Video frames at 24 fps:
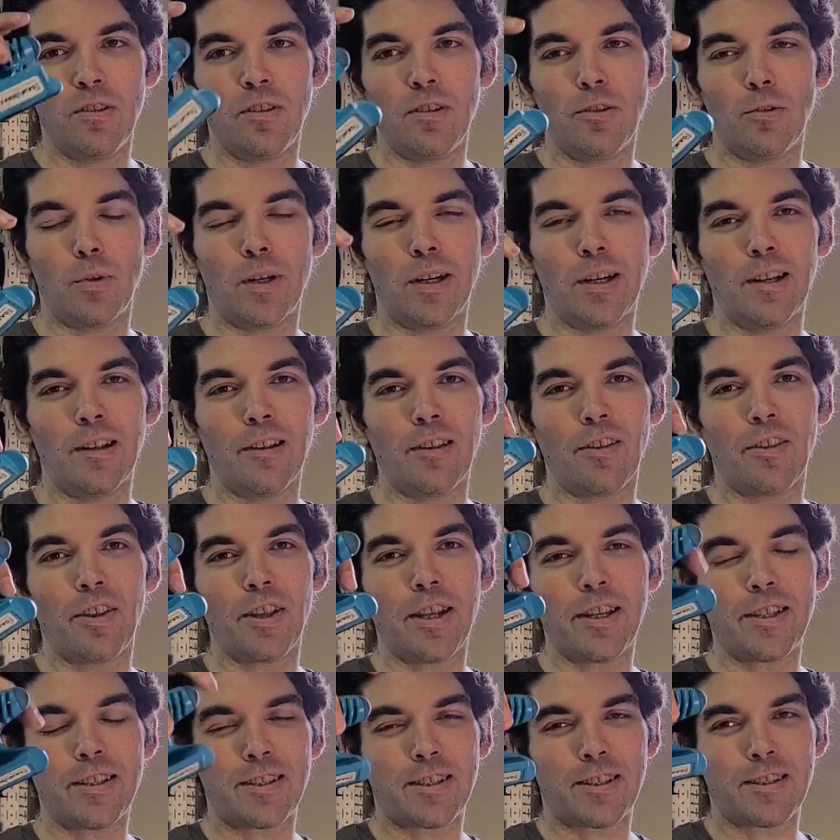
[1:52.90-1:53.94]
While
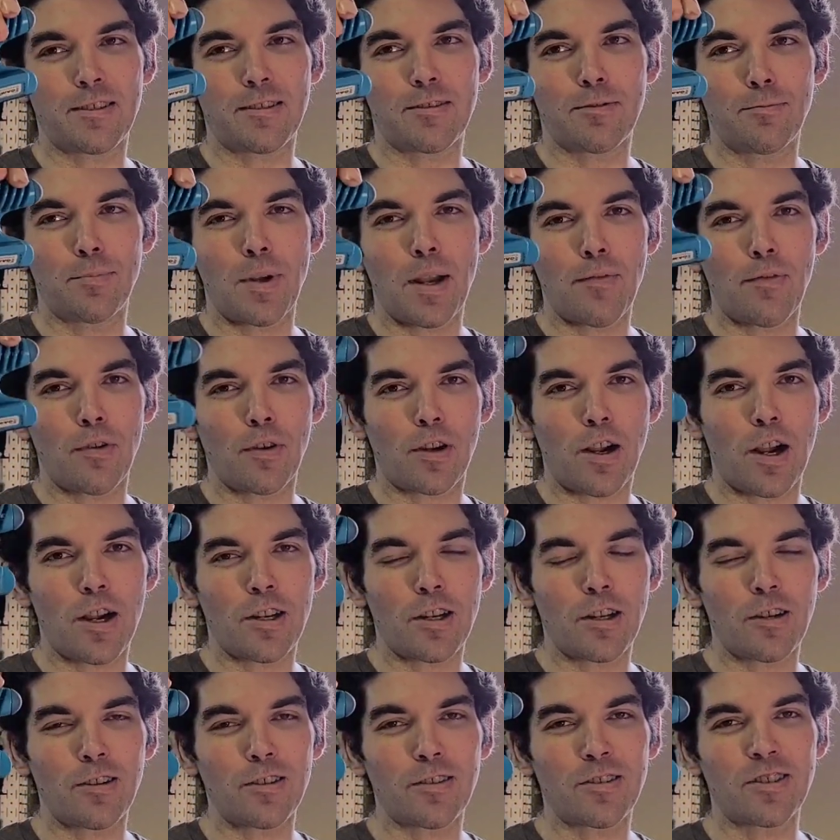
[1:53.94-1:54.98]
this bevel
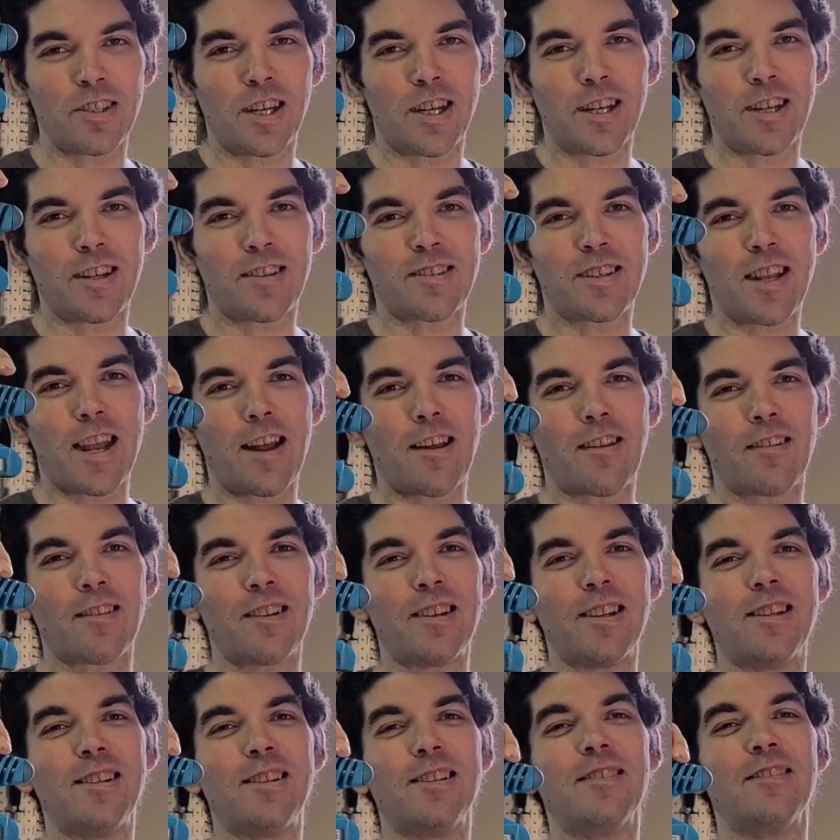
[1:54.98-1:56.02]
cutter is not
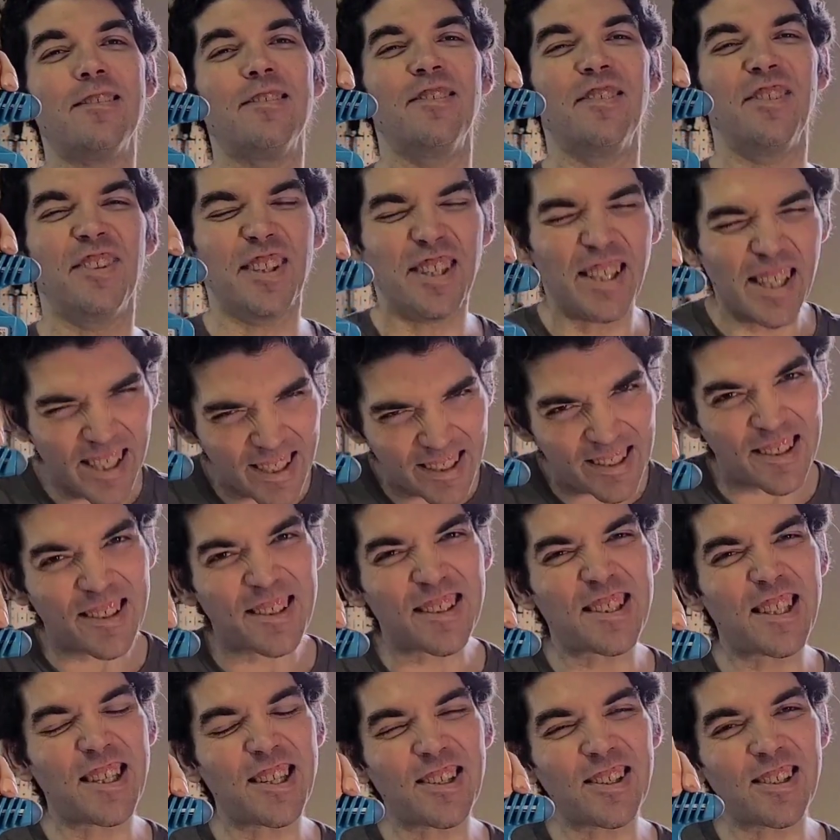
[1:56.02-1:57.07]
exactly
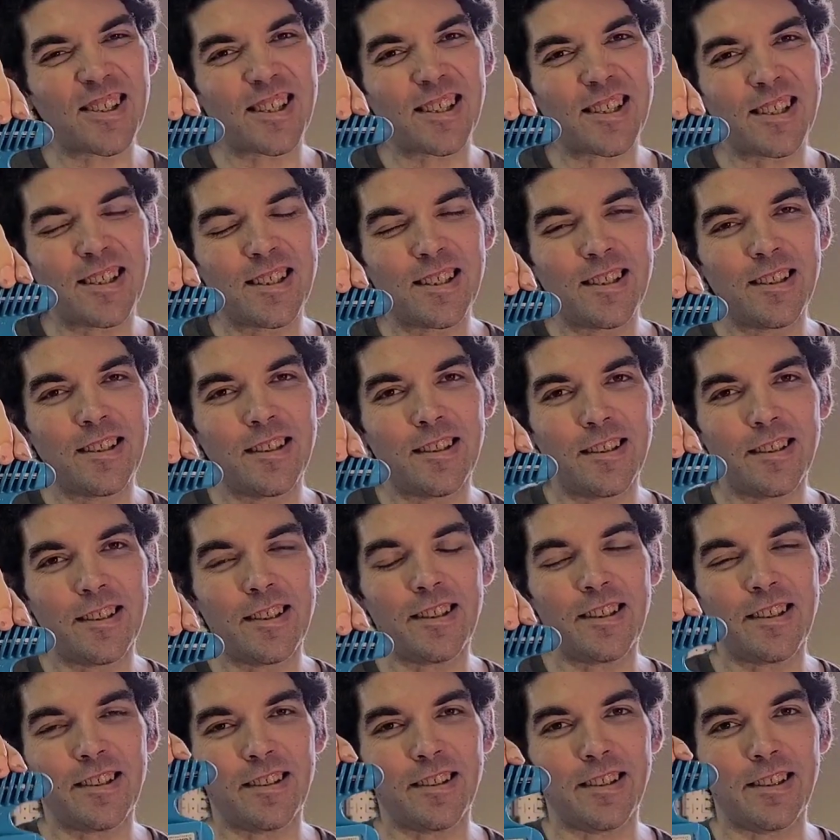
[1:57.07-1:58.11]
necessary,
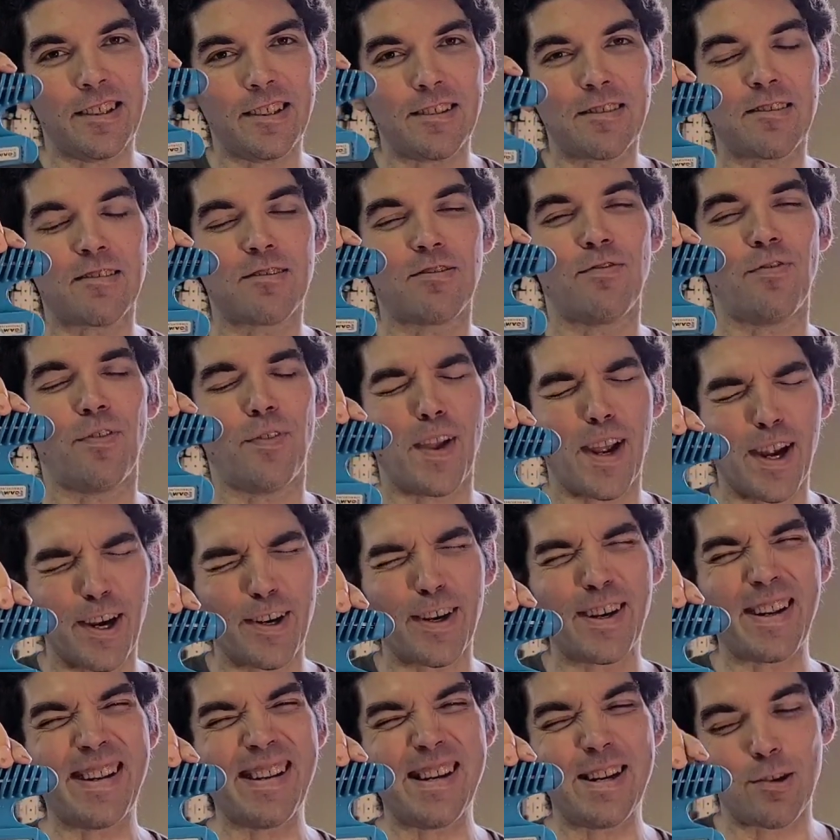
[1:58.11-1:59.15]
it is
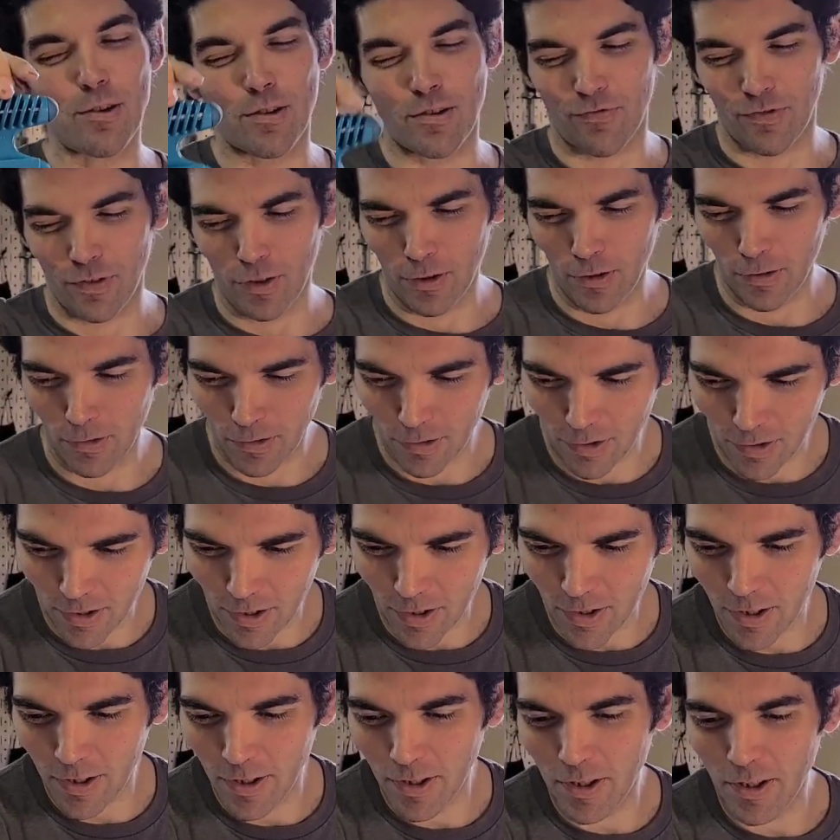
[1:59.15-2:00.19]
very useful.
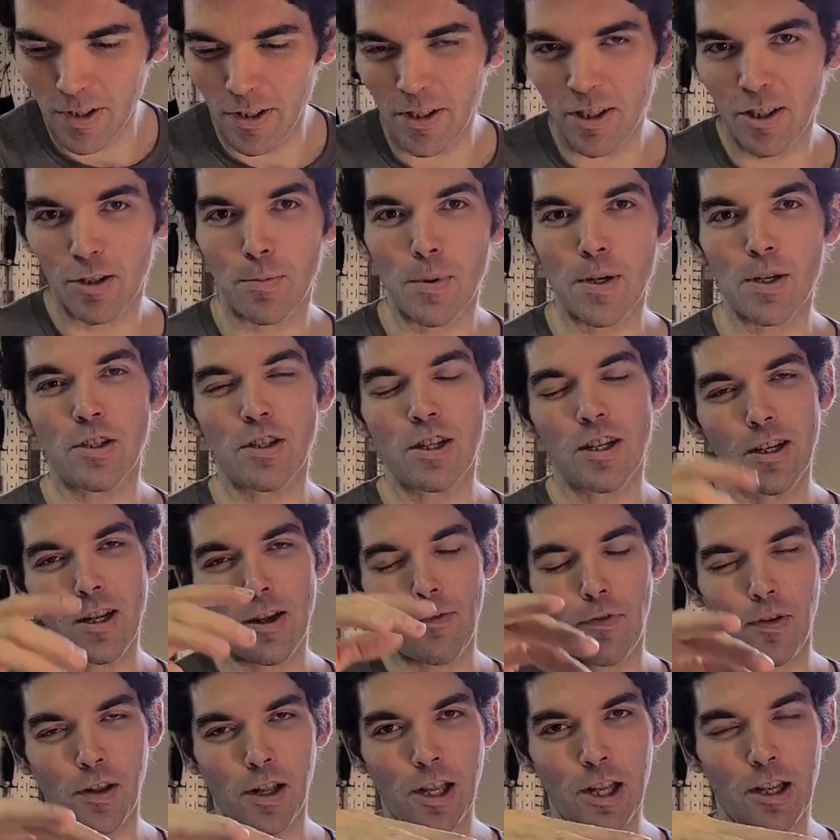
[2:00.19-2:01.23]
Especially
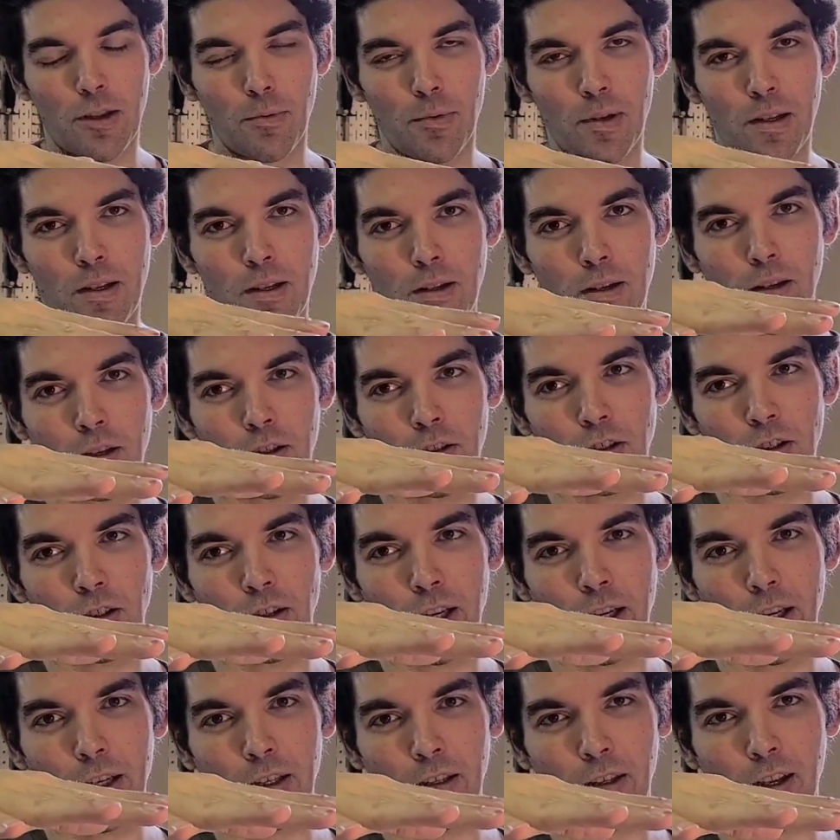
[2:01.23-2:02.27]
if you're like me and your
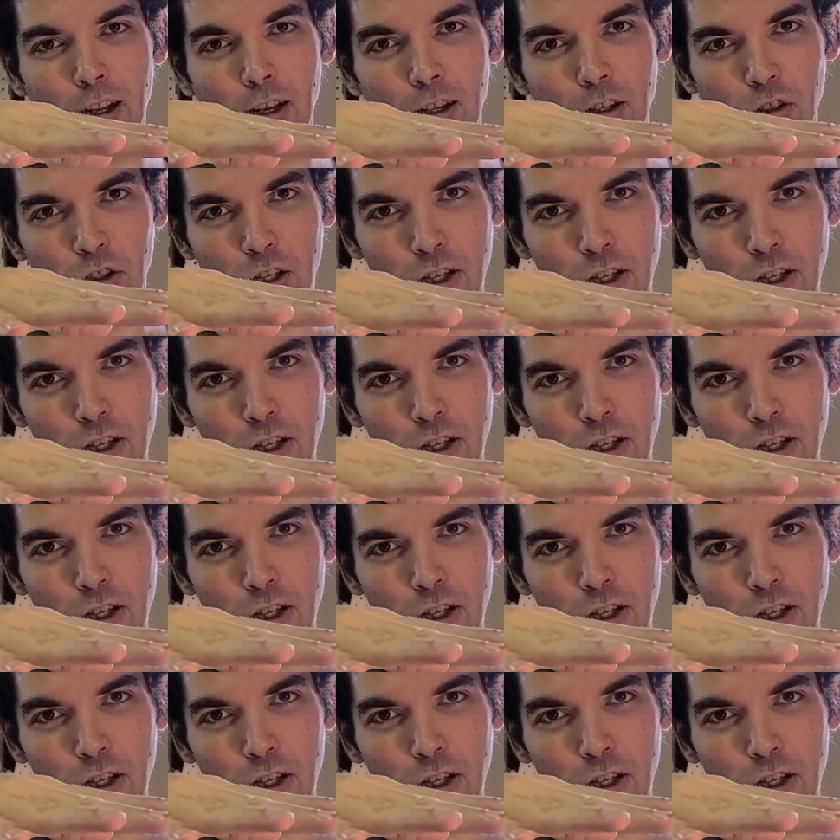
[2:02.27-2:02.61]
hand kind of